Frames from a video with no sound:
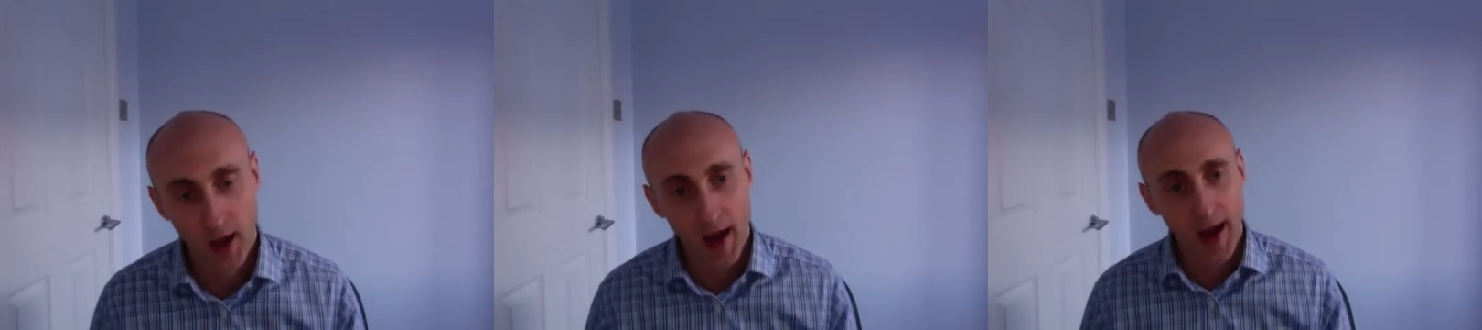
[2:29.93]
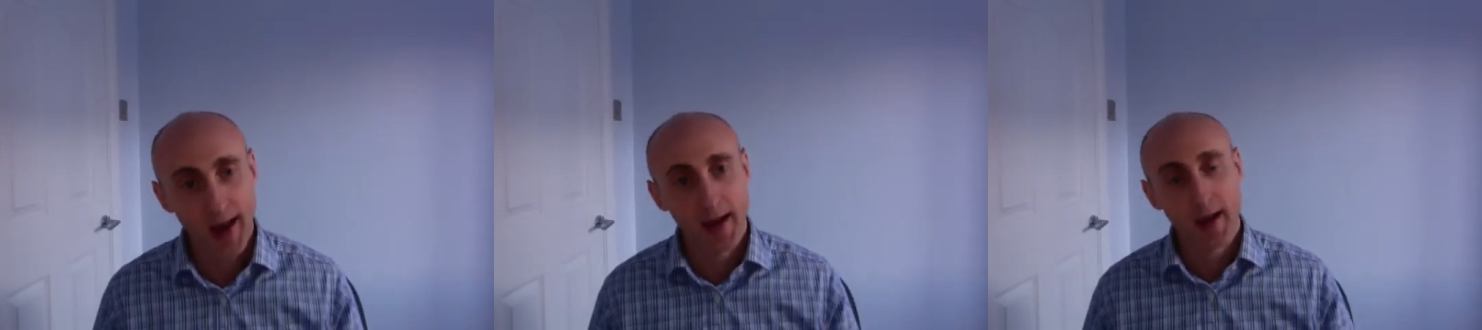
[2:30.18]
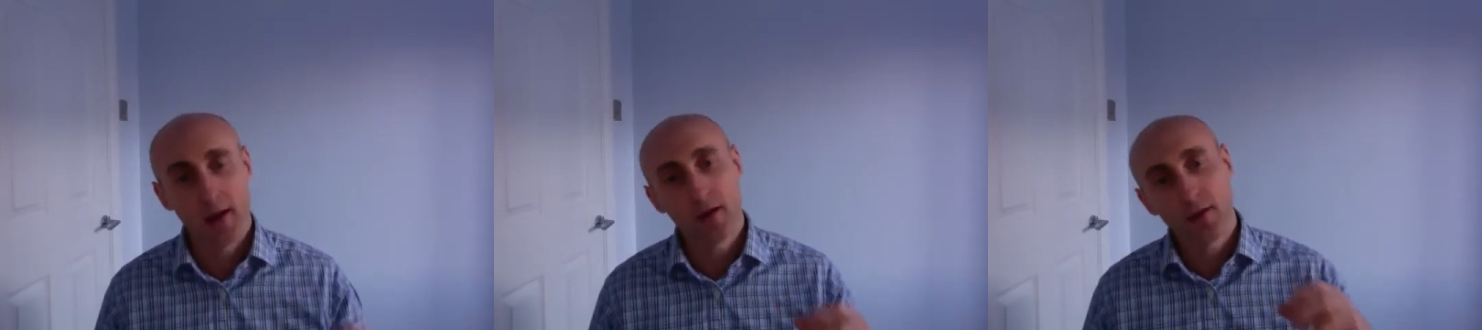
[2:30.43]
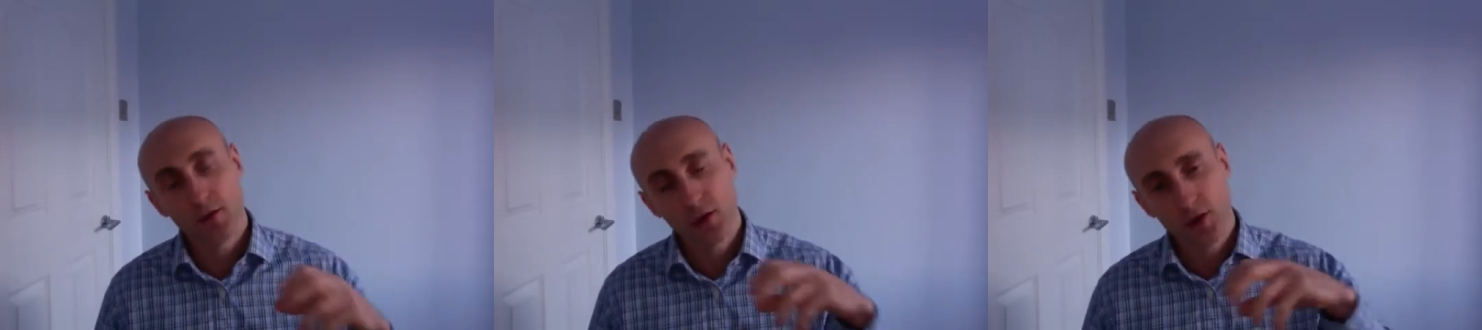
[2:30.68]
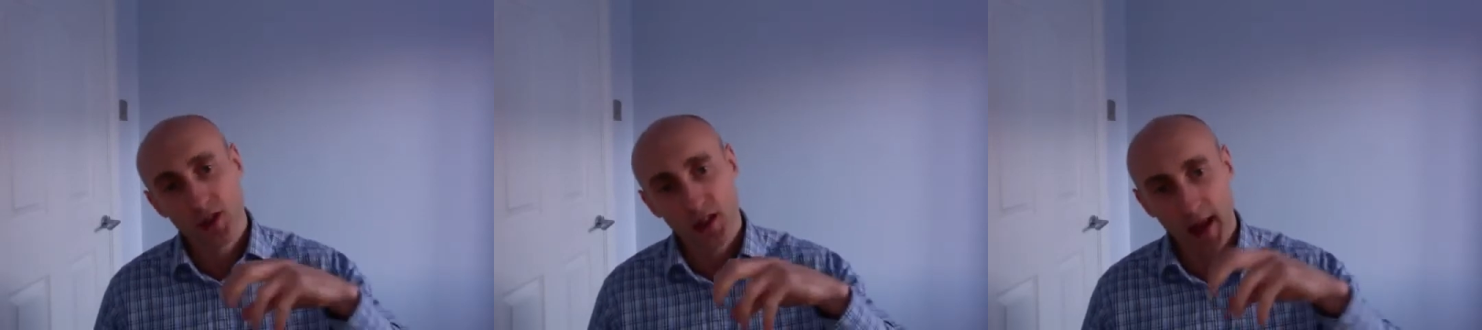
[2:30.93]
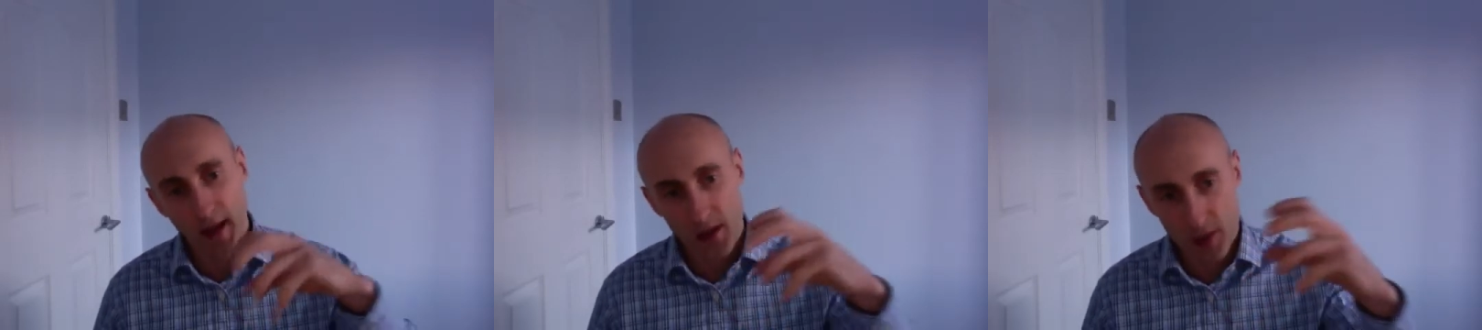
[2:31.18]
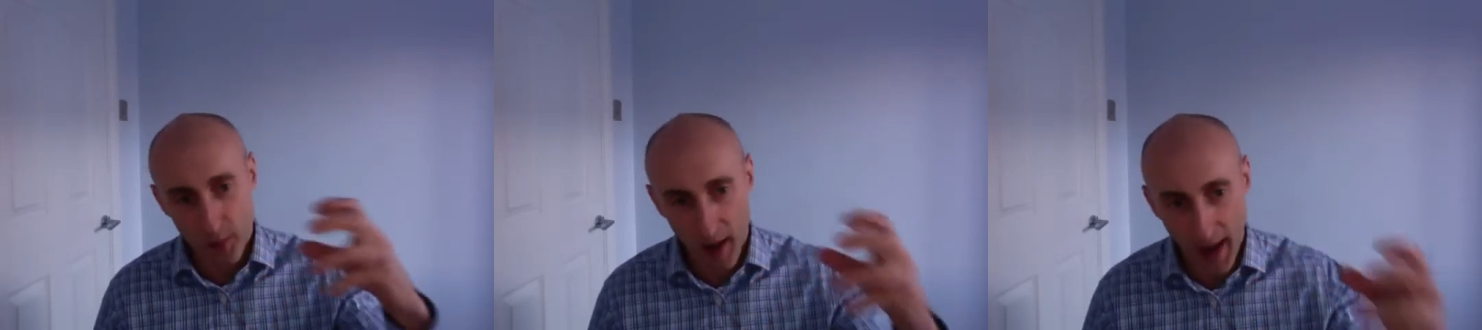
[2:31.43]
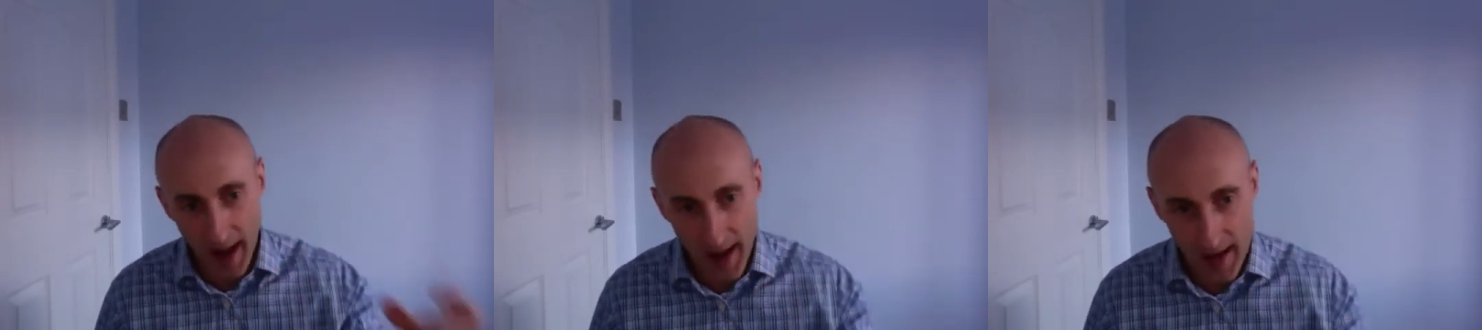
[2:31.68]
and it sends
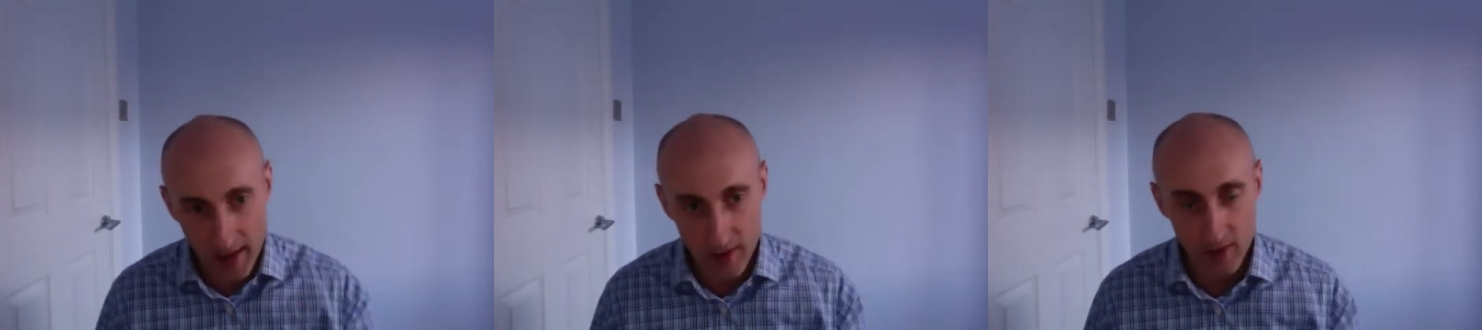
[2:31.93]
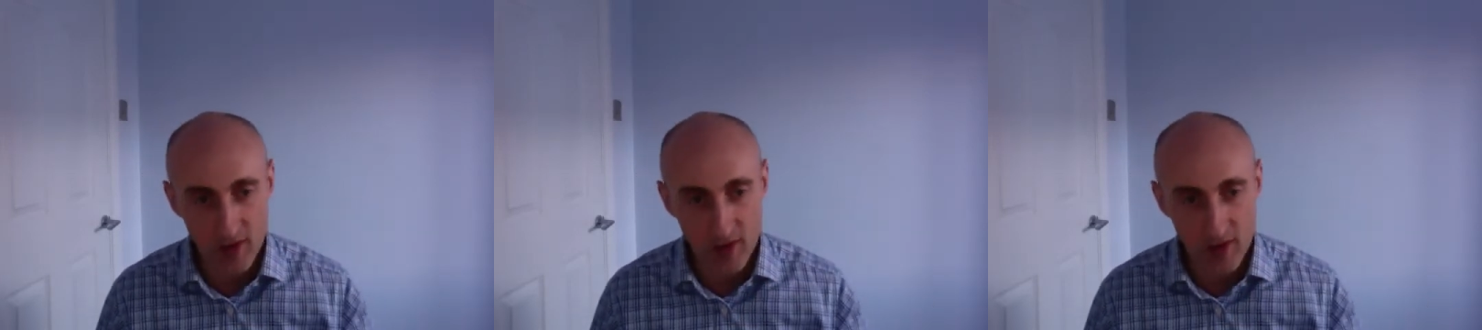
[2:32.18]
pain